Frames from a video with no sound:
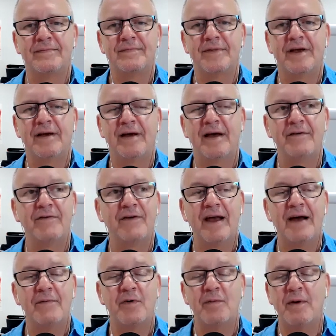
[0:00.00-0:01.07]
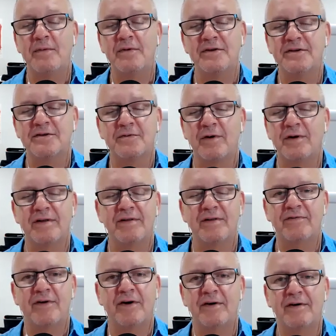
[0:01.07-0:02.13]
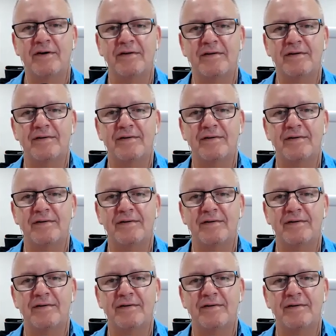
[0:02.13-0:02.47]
Yeah. And if you can't remember, just write it in the file.